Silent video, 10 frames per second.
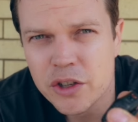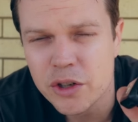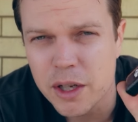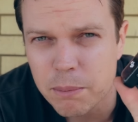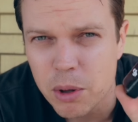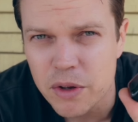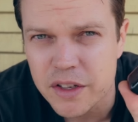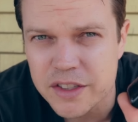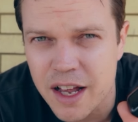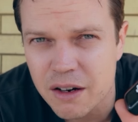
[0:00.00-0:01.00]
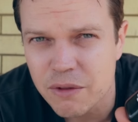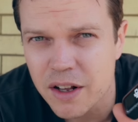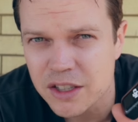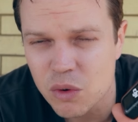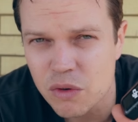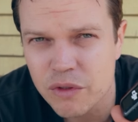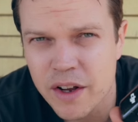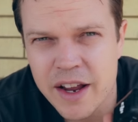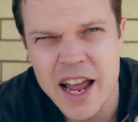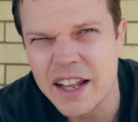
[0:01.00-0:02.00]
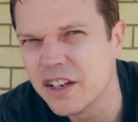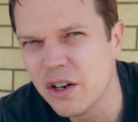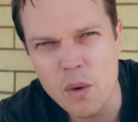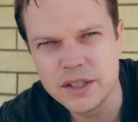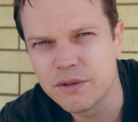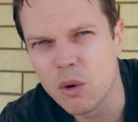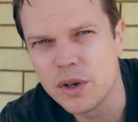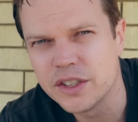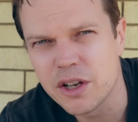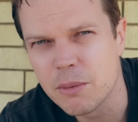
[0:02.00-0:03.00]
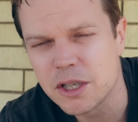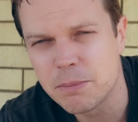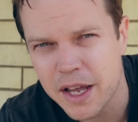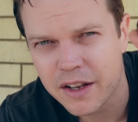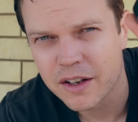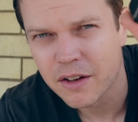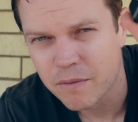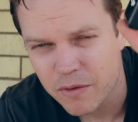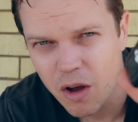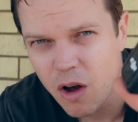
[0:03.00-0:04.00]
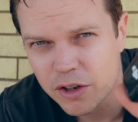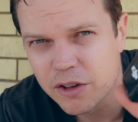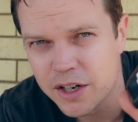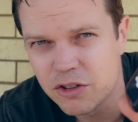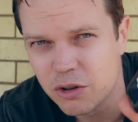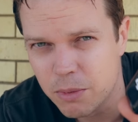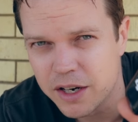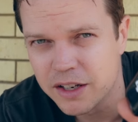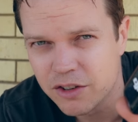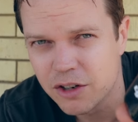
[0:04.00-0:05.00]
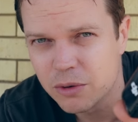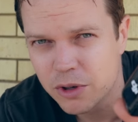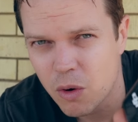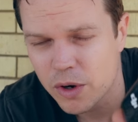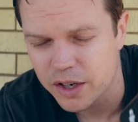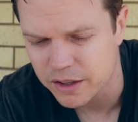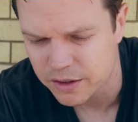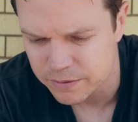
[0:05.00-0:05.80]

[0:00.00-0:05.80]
You can pull the sound files off, and the noise floor is so much better on 32-bit internal recording.